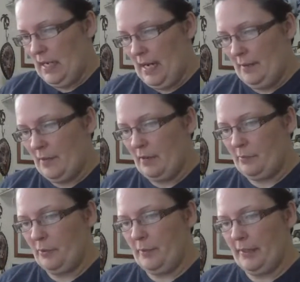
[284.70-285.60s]
I'm not
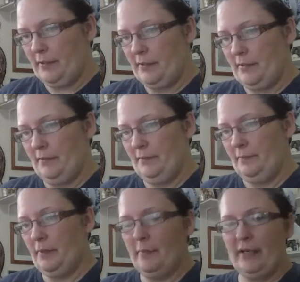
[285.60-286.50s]
prepared,
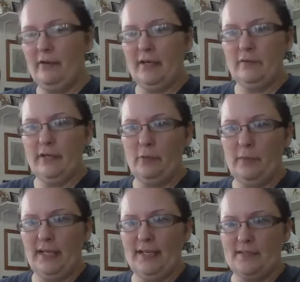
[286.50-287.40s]
but my grand
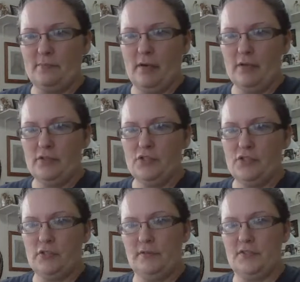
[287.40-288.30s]
reopening is
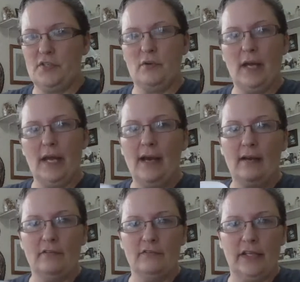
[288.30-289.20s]
March, so I
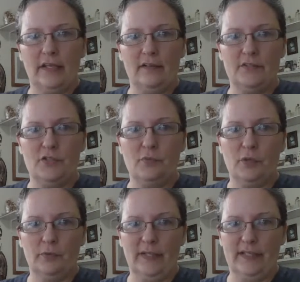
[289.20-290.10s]
have like 2
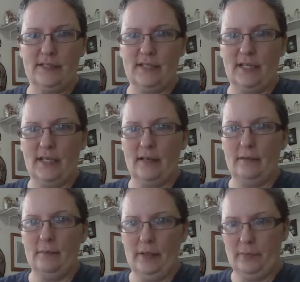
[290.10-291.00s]
more weeks to
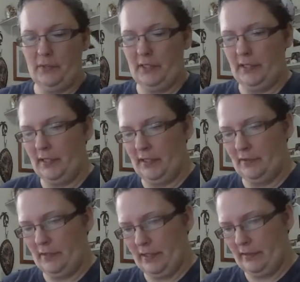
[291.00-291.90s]
get my booty in gear
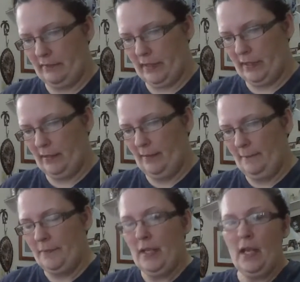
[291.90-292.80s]
and get ready.
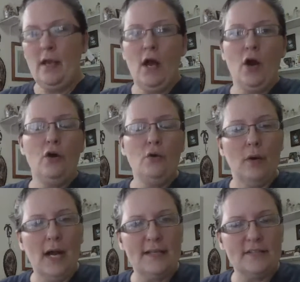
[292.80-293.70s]
Oh,
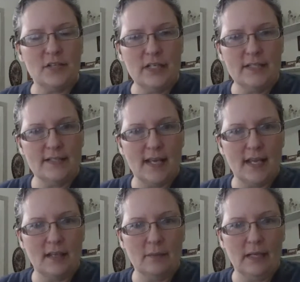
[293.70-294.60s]
I started
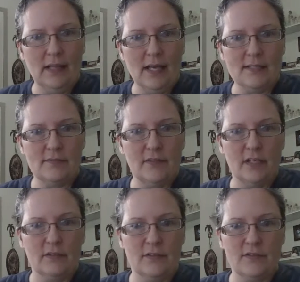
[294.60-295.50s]
saying in my last
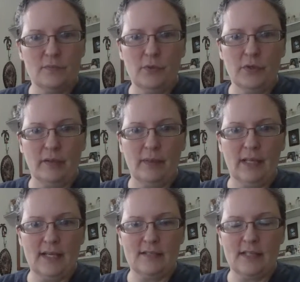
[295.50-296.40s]
video this morning, my
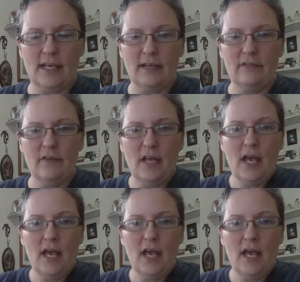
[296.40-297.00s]
last live,